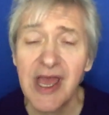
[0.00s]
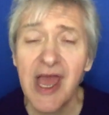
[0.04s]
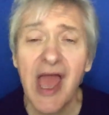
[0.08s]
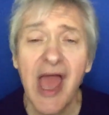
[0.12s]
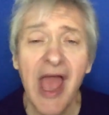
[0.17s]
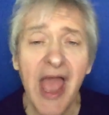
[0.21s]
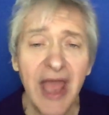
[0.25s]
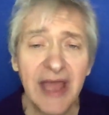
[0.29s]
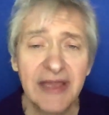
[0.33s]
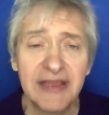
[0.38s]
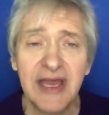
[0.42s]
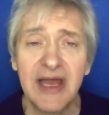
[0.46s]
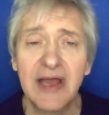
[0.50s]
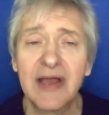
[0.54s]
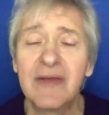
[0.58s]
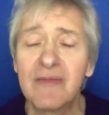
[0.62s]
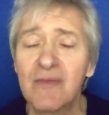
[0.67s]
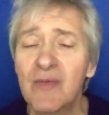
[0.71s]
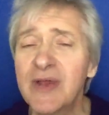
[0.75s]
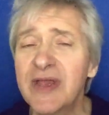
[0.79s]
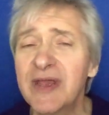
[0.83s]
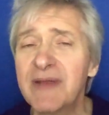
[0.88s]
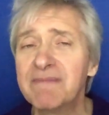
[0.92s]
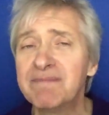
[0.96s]
And that
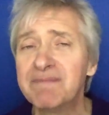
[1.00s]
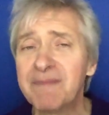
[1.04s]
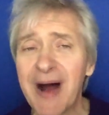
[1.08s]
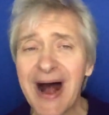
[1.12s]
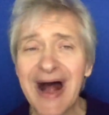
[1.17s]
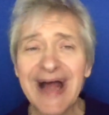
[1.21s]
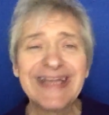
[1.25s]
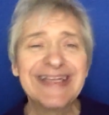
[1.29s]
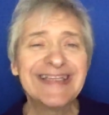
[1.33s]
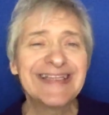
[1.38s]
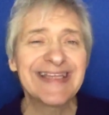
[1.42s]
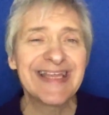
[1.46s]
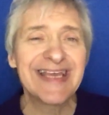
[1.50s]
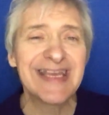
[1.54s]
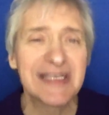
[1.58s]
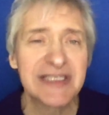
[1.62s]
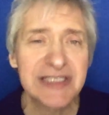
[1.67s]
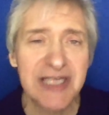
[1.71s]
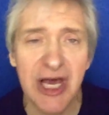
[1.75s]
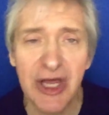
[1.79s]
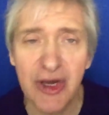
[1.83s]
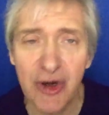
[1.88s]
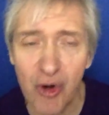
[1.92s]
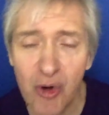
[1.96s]
we can bind things
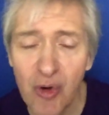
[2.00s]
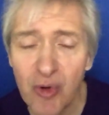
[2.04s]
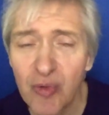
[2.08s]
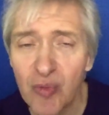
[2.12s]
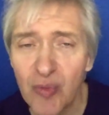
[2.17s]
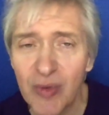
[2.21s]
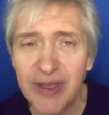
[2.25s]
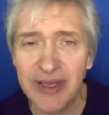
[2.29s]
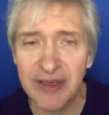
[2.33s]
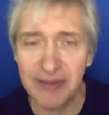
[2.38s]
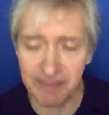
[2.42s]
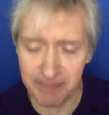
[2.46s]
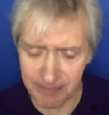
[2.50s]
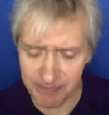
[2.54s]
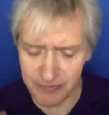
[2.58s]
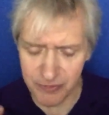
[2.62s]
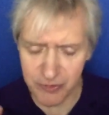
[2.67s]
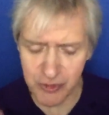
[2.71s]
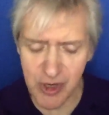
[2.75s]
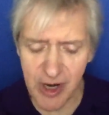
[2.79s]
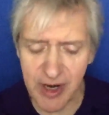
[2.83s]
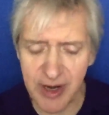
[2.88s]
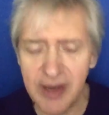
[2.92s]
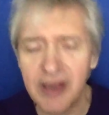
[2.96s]
on earth. We can
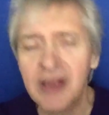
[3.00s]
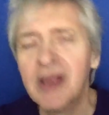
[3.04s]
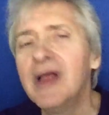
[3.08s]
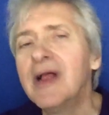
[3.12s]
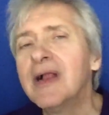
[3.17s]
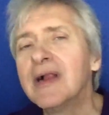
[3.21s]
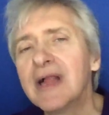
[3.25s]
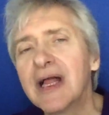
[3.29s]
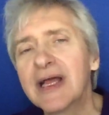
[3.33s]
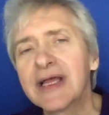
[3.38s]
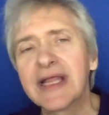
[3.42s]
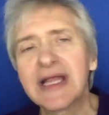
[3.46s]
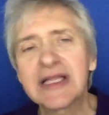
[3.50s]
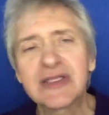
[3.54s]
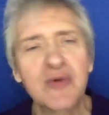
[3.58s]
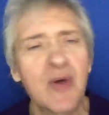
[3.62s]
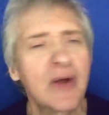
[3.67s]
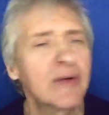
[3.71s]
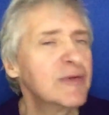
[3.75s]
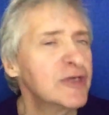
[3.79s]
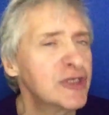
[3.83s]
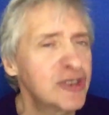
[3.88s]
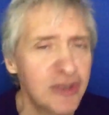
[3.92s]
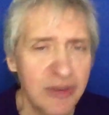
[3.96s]
try to like that's why
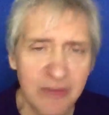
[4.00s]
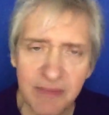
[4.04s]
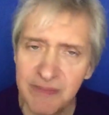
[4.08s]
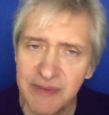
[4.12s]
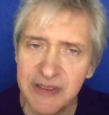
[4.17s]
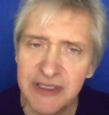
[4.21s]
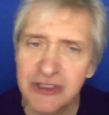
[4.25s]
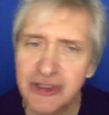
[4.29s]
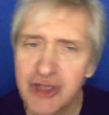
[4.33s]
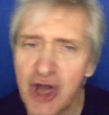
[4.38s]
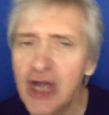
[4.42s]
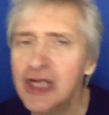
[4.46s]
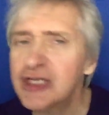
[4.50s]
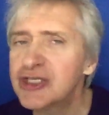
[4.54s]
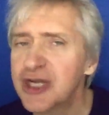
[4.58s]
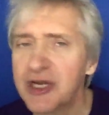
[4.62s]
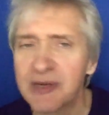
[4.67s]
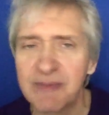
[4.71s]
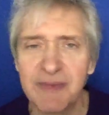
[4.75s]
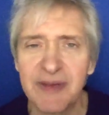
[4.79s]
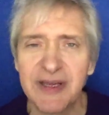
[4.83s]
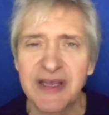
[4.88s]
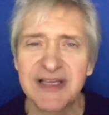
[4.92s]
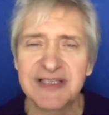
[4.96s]
we shouldn't be judging
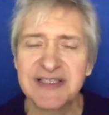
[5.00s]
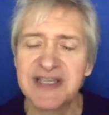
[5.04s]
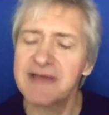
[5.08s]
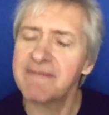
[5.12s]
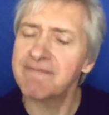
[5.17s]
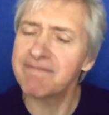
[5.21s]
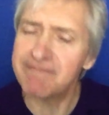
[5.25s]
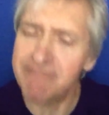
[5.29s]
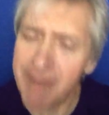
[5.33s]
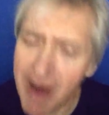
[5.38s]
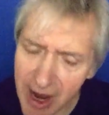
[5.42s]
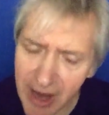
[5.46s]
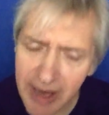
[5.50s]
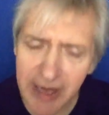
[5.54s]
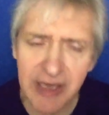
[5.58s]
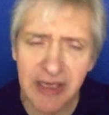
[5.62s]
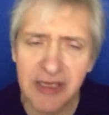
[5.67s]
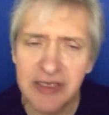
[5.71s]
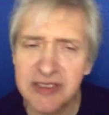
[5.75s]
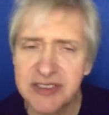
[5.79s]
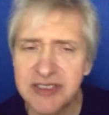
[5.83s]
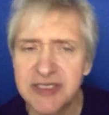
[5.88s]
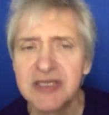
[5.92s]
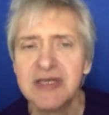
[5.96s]
because that
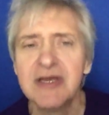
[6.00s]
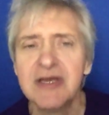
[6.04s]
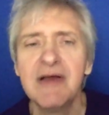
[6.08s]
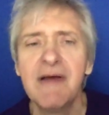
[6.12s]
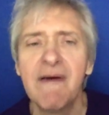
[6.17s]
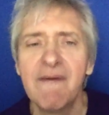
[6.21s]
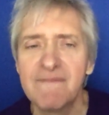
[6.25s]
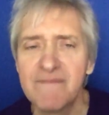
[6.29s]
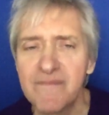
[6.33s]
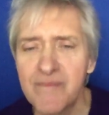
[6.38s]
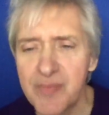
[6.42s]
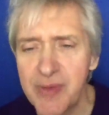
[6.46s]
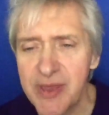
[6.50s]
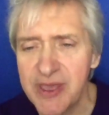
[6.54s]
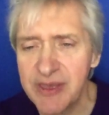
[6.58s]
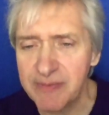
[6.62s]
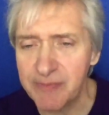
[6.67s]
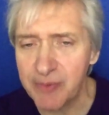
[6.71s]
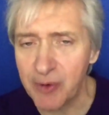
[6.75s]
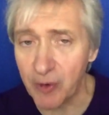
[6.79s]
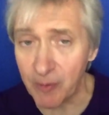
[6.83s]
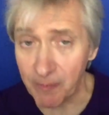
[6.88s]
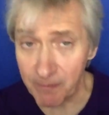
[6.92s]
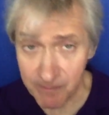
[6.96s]
binds
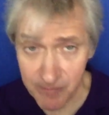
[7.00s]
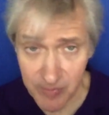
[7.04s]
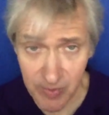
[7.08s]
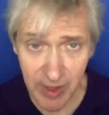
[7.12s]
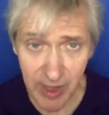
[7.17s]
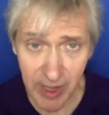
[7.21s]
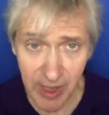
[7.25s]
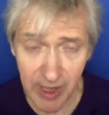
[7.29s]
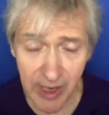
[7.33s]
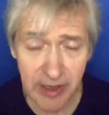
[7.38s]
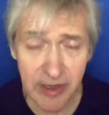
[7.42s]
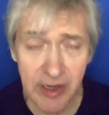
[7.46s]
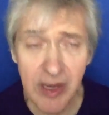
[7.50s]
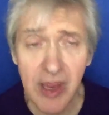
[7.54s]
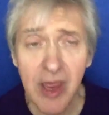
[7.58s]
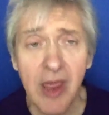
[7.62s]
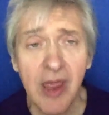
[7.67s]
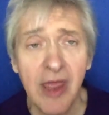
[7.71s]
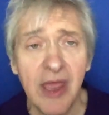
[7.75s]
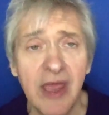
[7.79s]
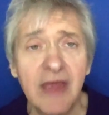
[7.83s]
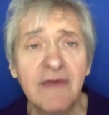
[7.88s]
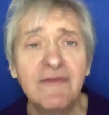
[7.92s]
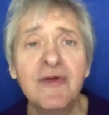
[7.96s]
people. And
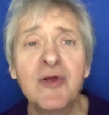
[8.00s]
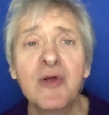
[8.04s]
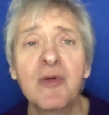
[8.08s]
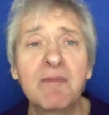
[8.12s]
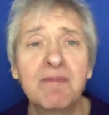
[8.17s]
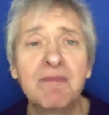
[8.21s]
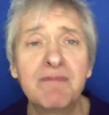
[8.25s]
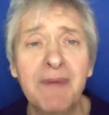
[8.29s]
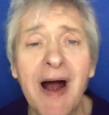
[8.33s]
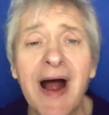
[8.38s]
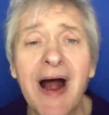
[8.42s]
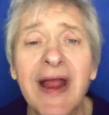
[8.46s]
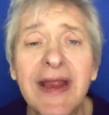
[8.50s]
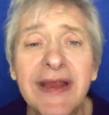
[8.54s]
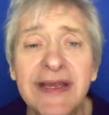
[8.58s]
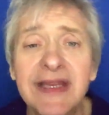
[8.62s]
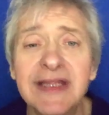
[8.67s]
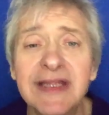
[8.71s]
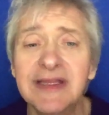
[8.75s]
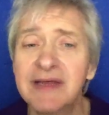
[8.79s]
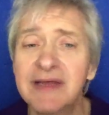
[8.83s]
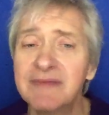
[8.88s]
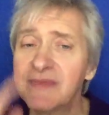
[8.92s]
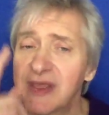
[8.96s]
if you're binding
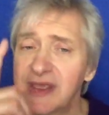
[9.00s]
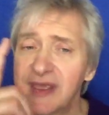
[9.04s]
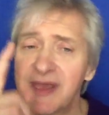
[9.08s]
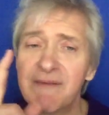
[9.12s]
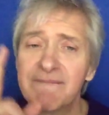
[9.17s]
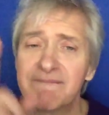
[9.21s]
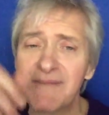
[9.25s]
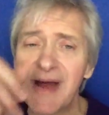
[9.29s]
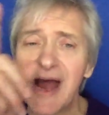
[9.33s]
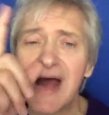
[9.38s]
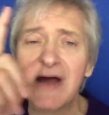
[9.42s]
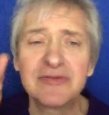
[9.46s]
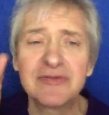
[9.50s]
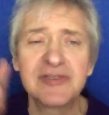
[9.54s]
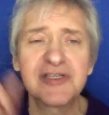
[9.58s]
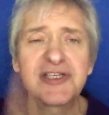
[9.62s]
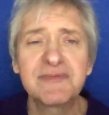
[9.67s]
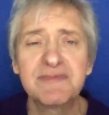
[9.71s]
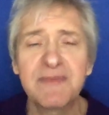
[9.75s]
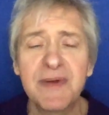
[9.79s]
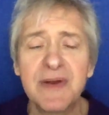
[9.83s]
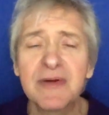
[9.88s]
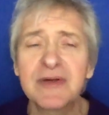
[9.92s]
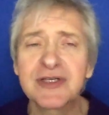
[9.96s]
them, they get bound
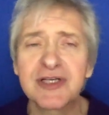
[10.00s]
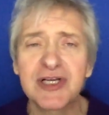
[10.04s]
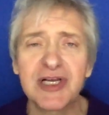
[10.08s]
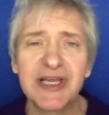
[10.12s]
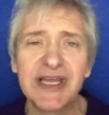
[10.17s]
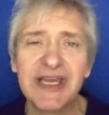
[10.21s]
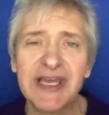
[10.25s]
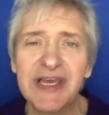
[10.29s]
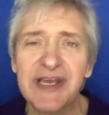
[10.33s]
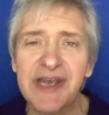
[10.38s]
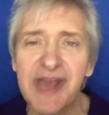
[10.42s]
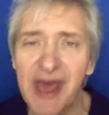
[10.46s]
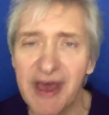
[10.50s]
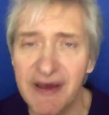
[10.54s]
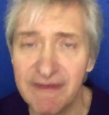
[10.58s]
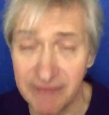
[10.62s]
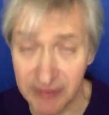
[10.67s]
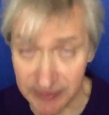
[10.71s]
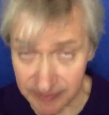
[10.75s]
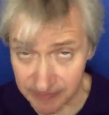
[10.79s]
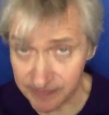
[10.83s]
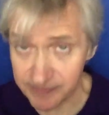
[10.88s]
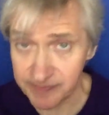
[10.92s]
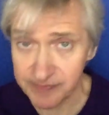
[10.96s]
spiritually in heaven.